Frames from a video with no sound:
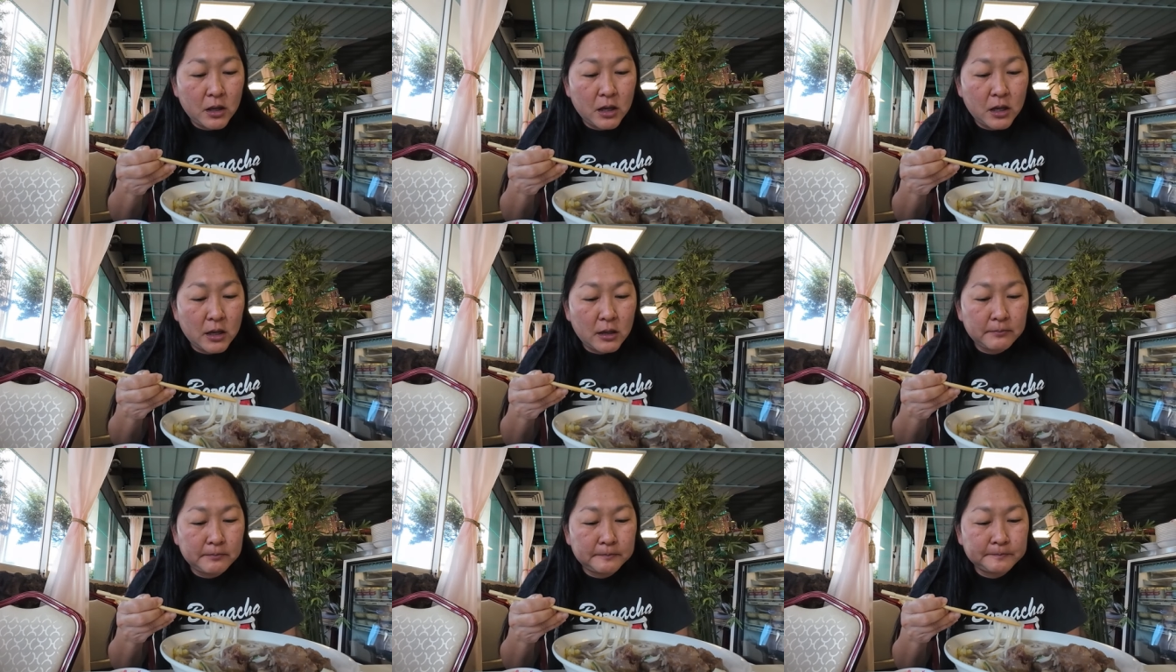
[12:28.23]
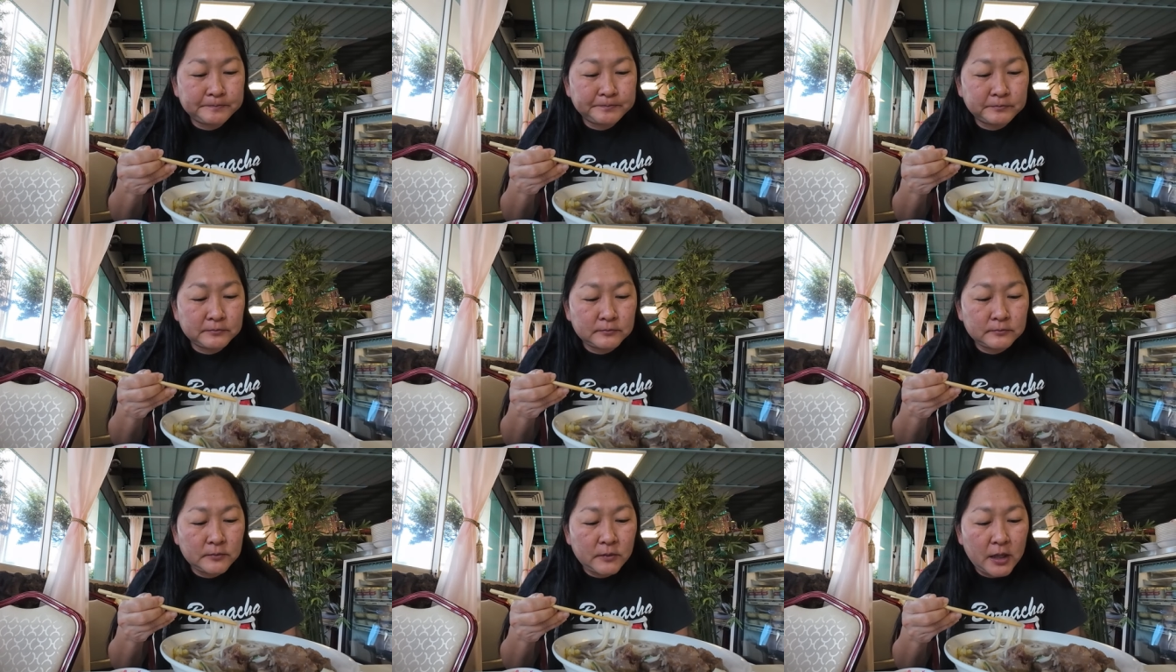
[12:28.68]
Um,
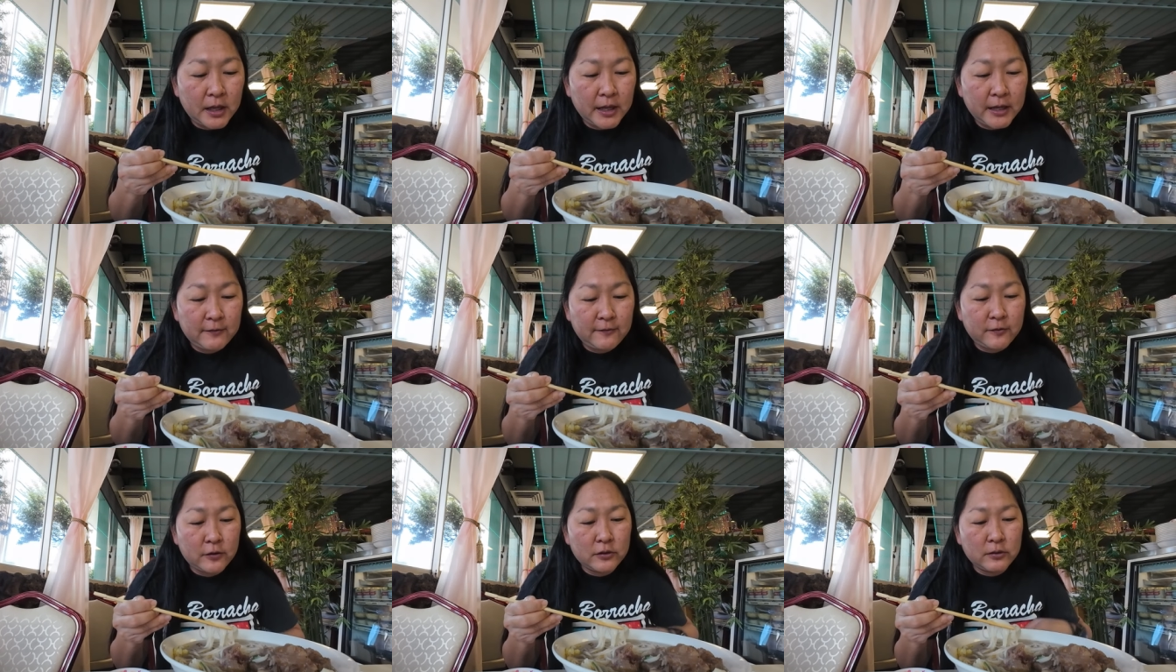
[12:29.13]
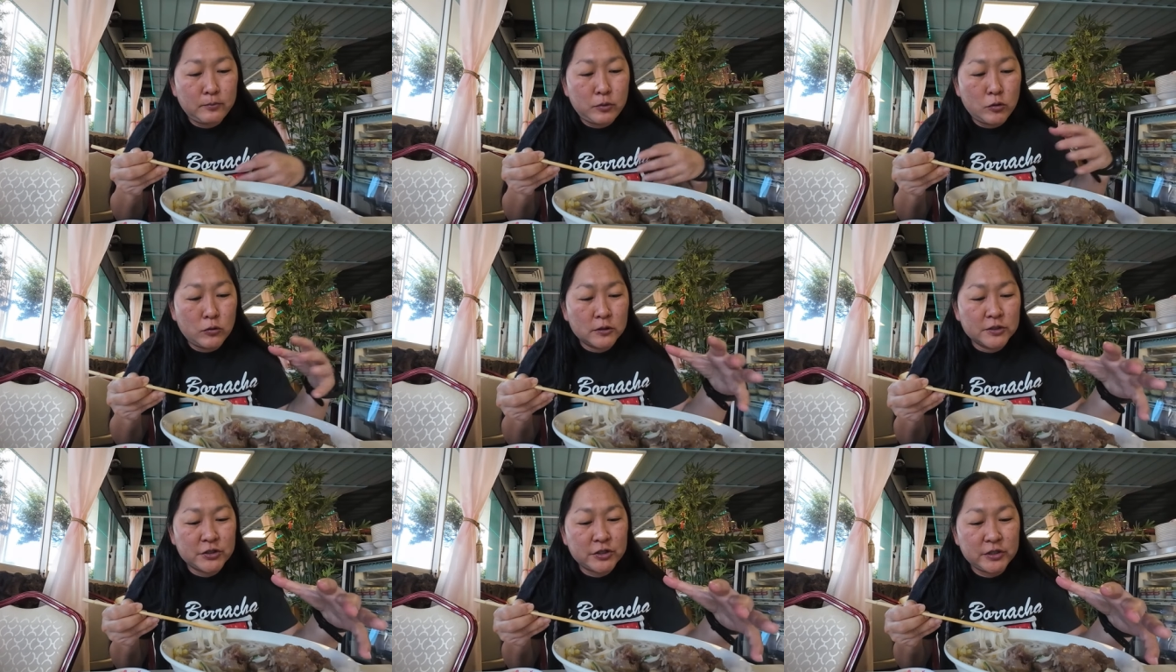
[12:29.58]
and for the
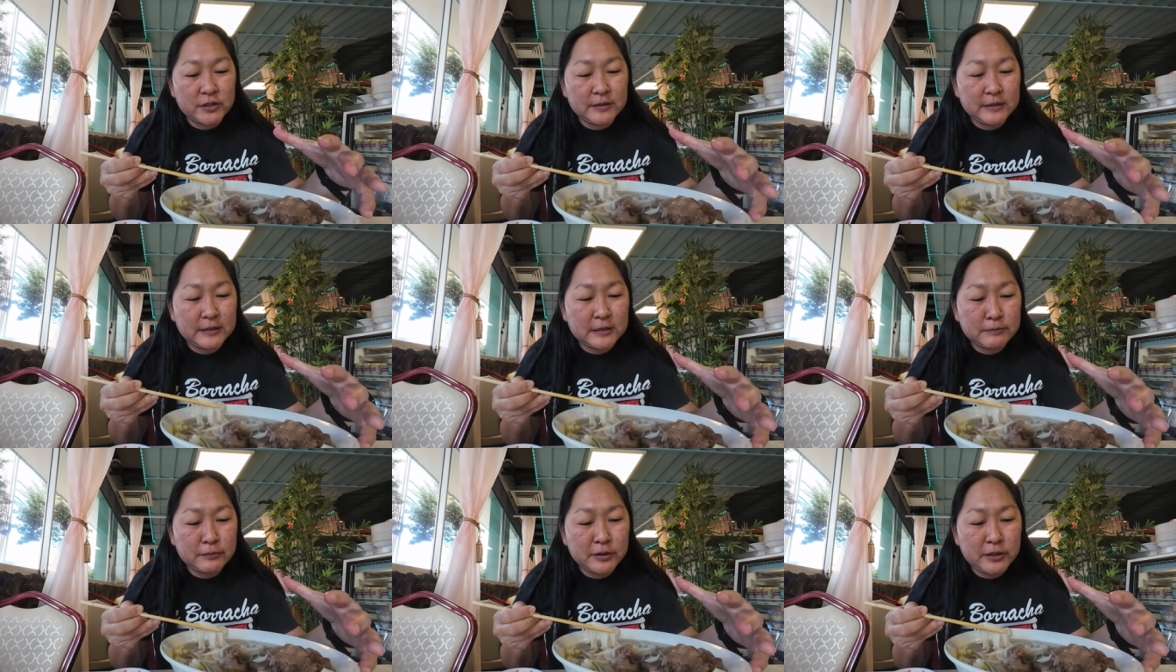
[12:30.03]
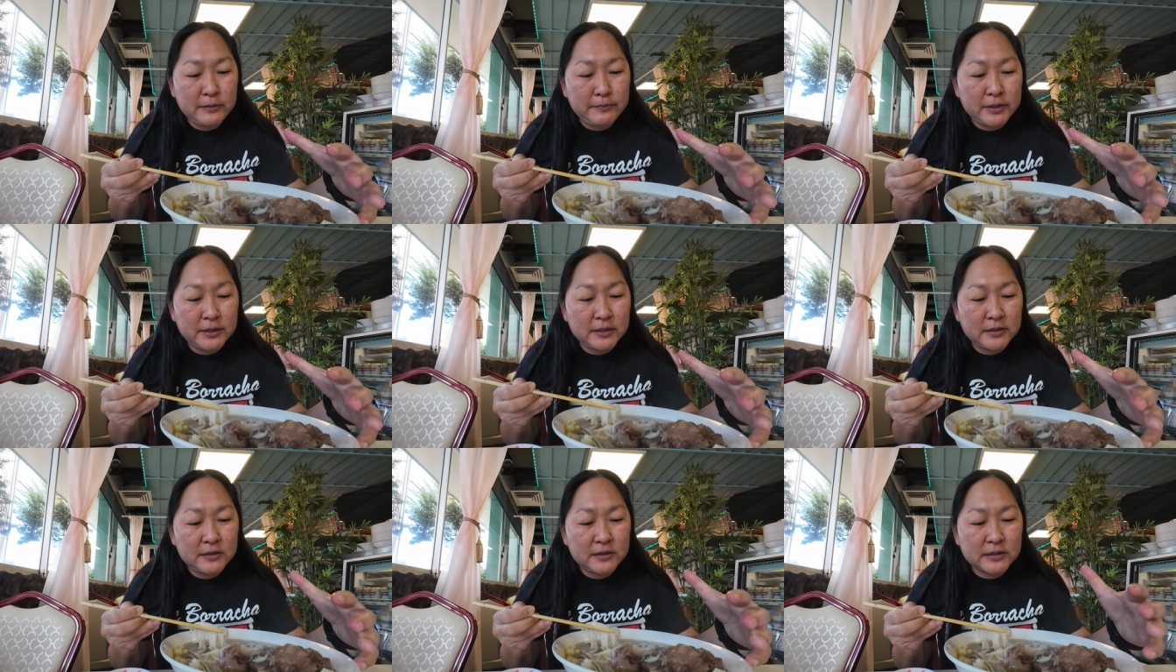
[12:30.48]
portion, it's pretty
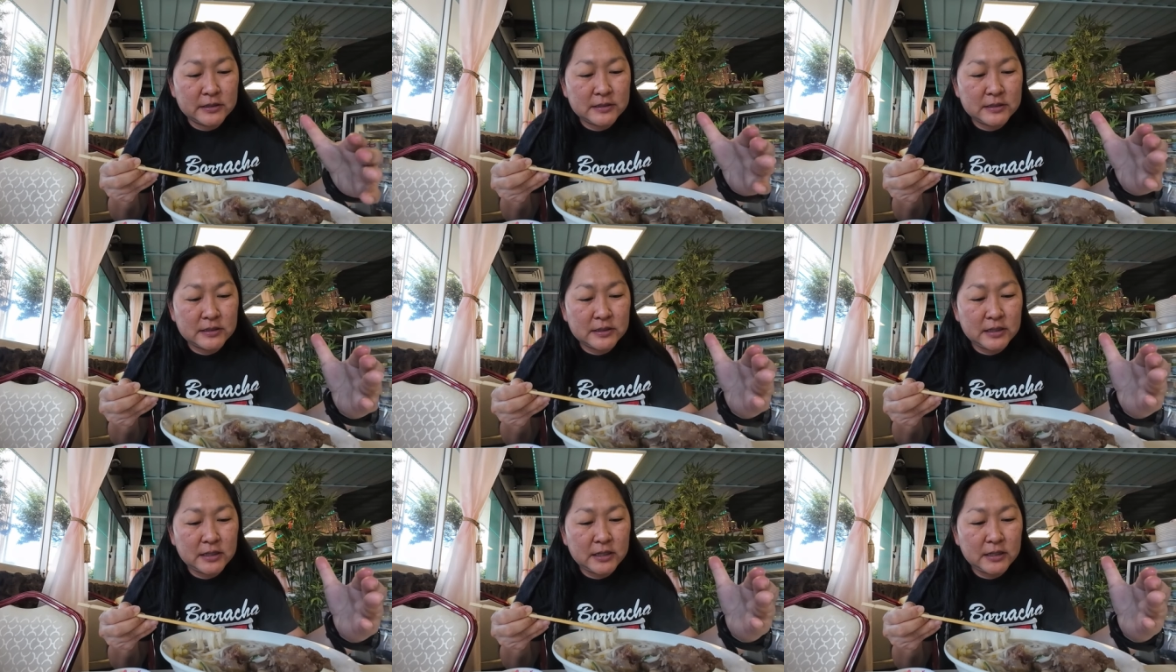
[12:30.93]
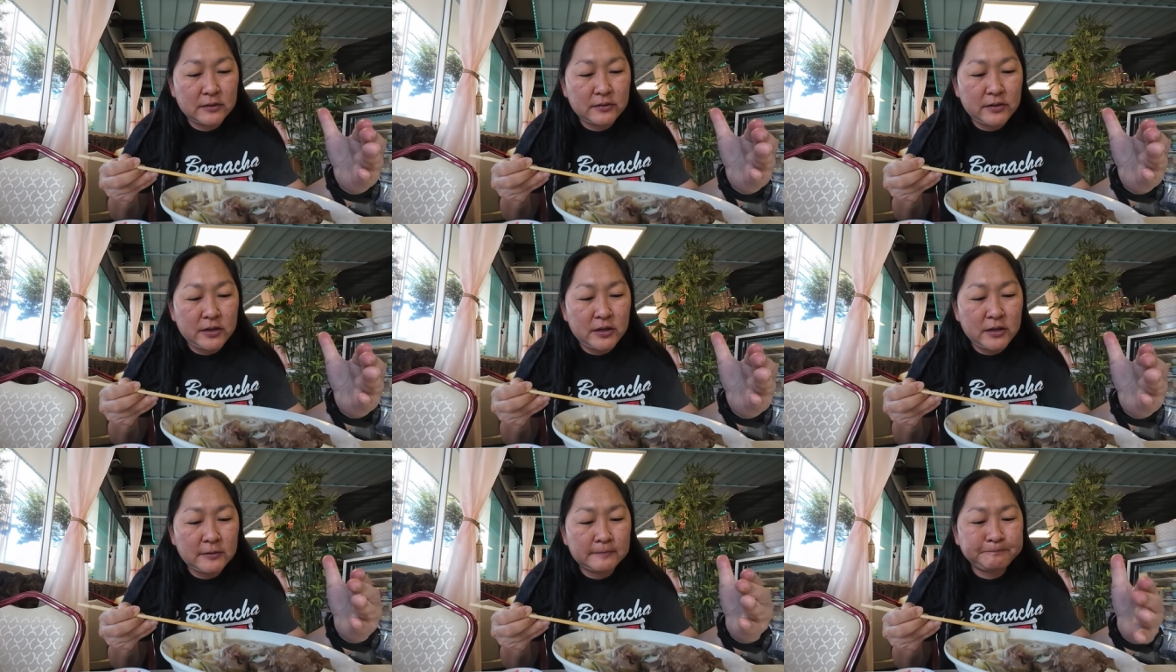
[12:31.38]
big because
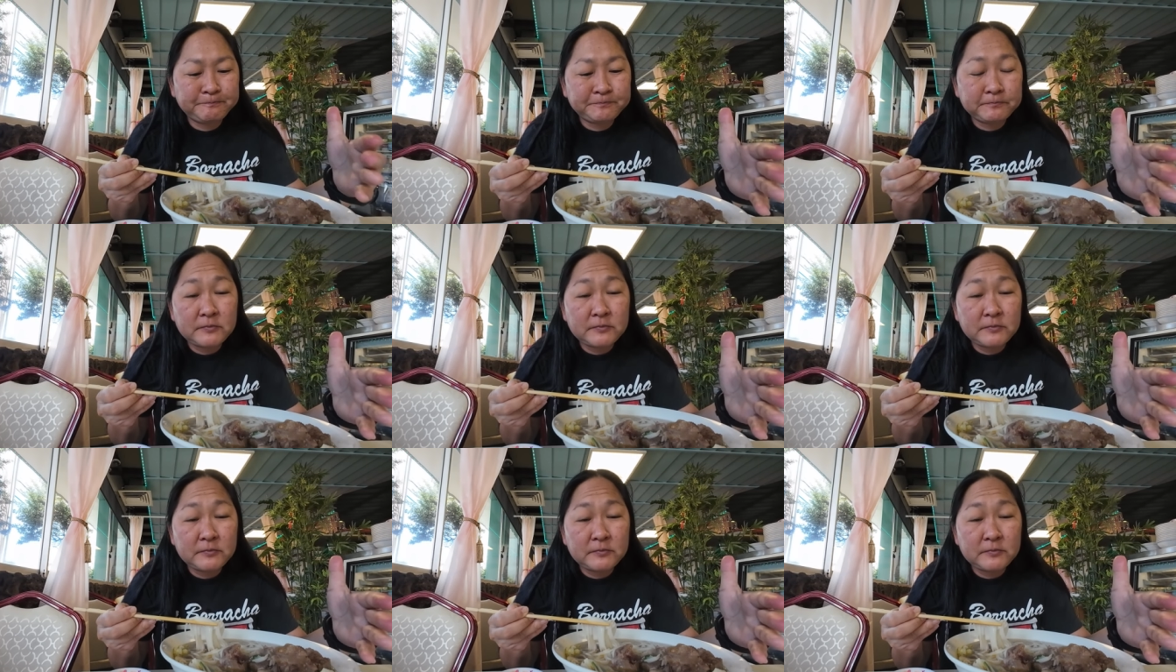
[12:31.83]
at the